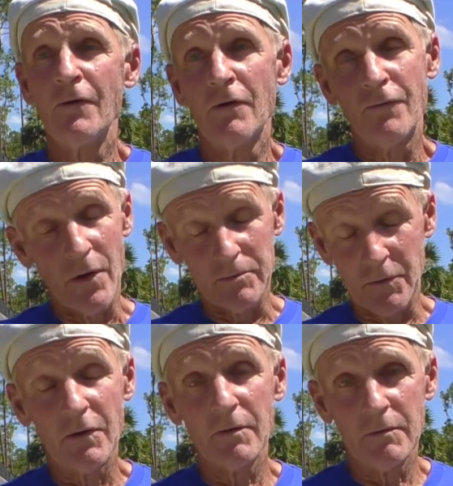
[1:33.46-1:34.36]
From
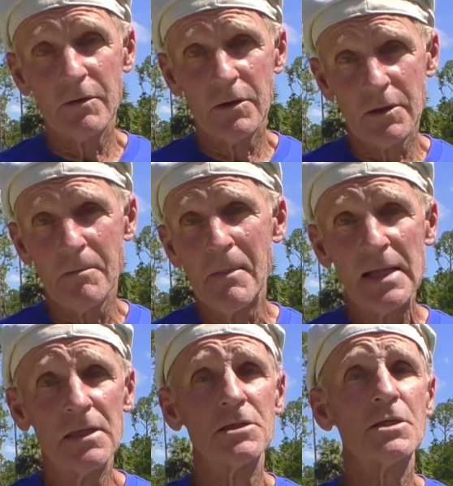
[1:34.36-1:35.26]
the
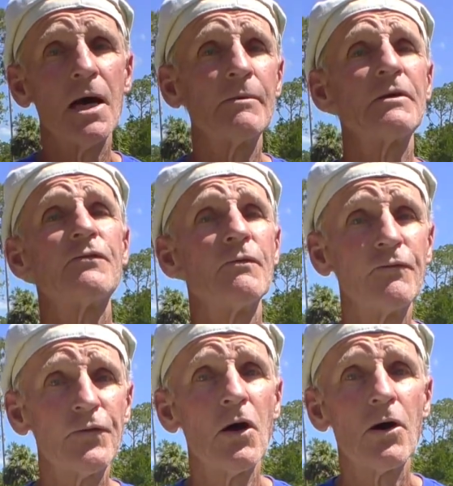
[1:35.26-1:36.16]
melons coming from
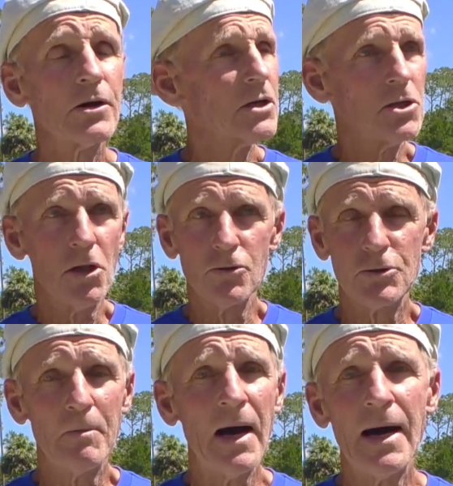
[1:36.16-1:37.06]
Florida,
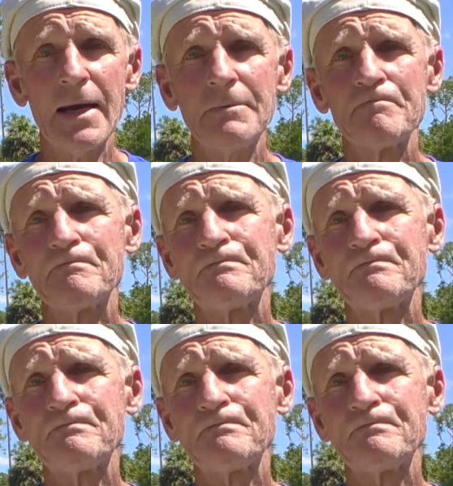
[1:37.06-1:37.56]
close by,